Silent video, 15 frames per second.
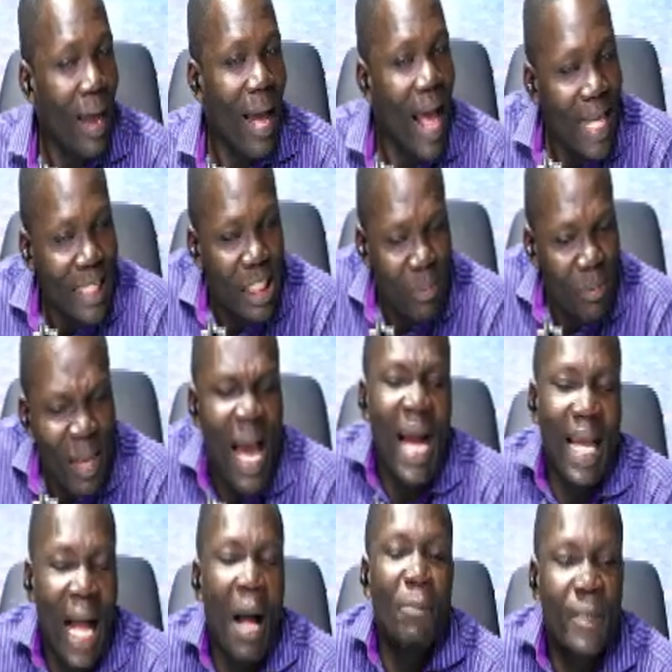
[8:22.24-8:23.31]
etimi a
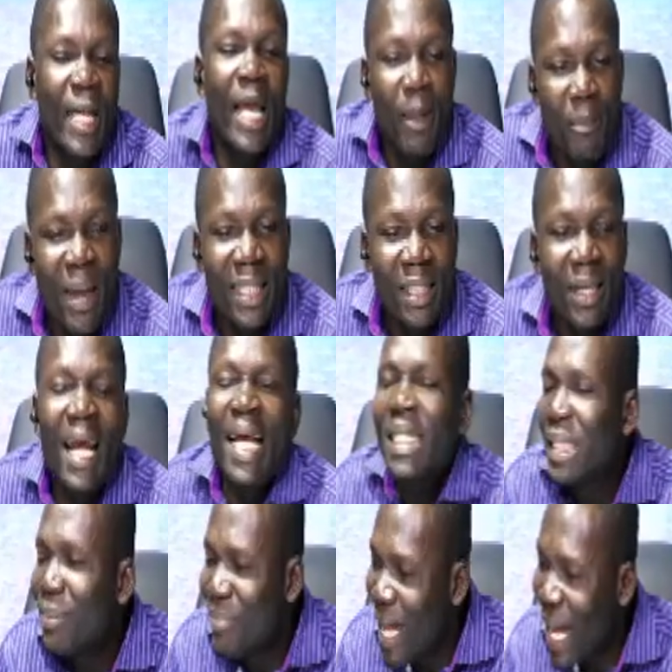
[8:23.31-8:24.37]
capture image na
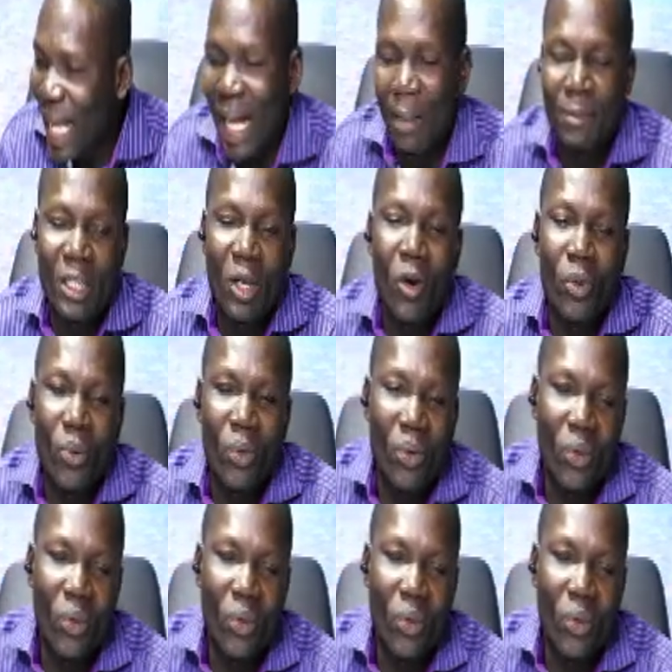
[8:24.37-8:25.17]
etimi a capture ono